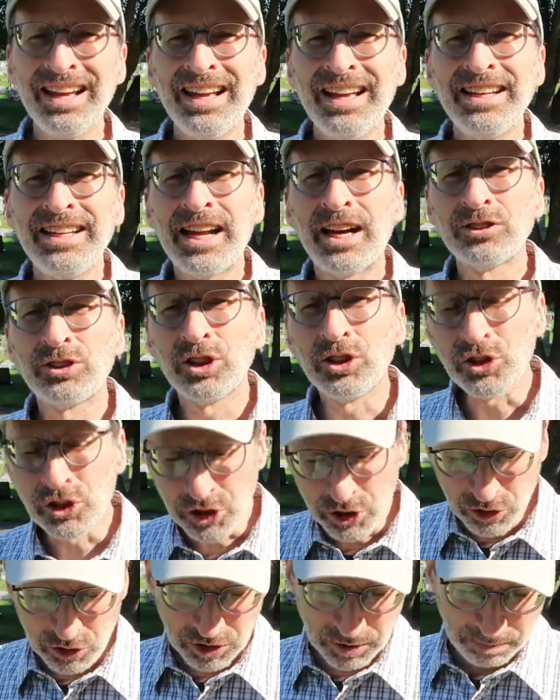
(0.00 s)
Now, to
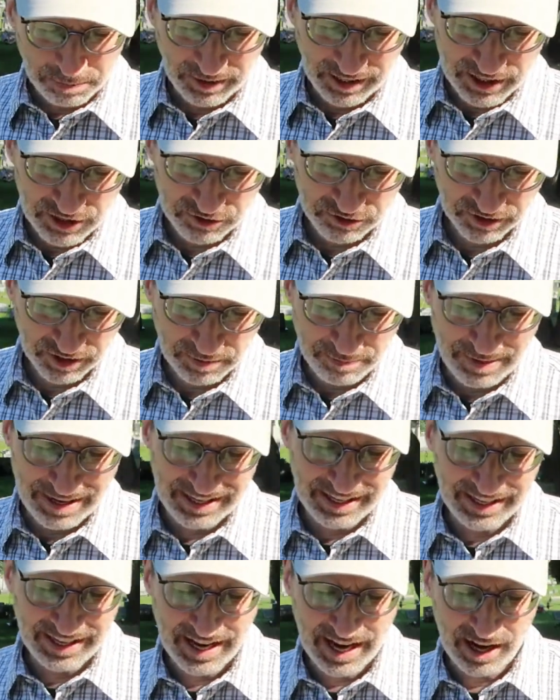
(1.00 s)
choose a place for the
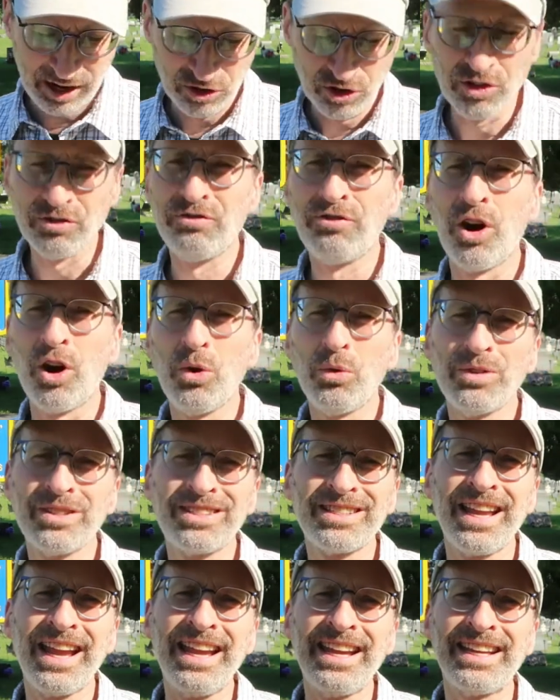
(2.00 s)
meeting house, a vote was
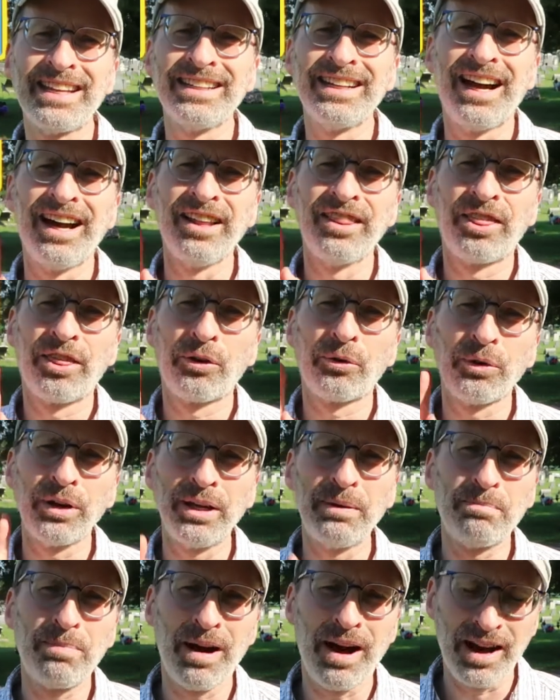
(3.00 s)
taken on
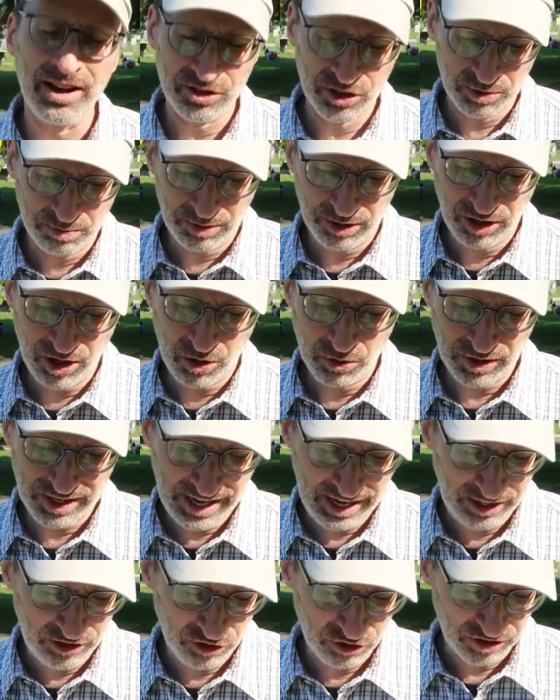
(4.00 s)
3 possible
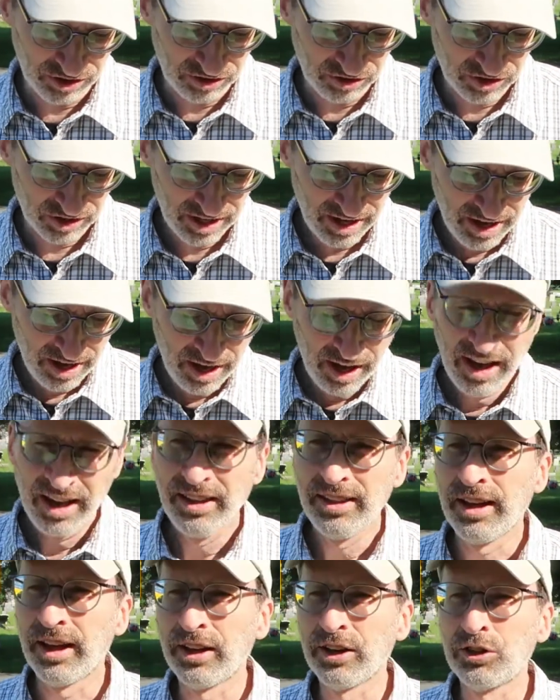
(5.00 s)
locations,
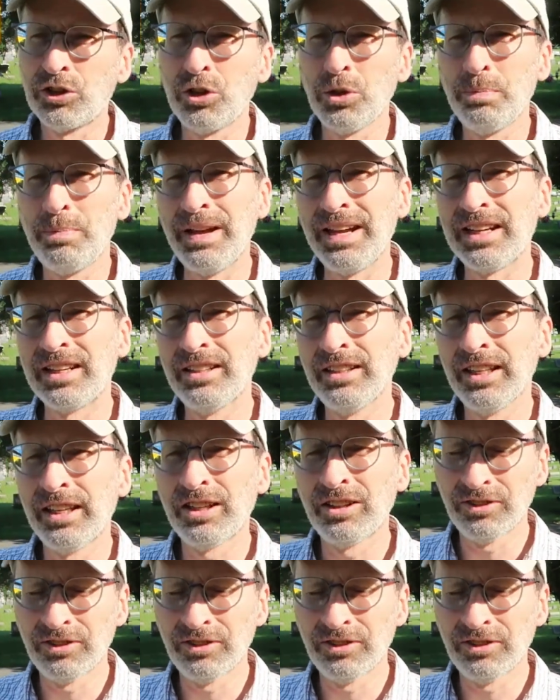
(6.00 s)
the other 2 being a little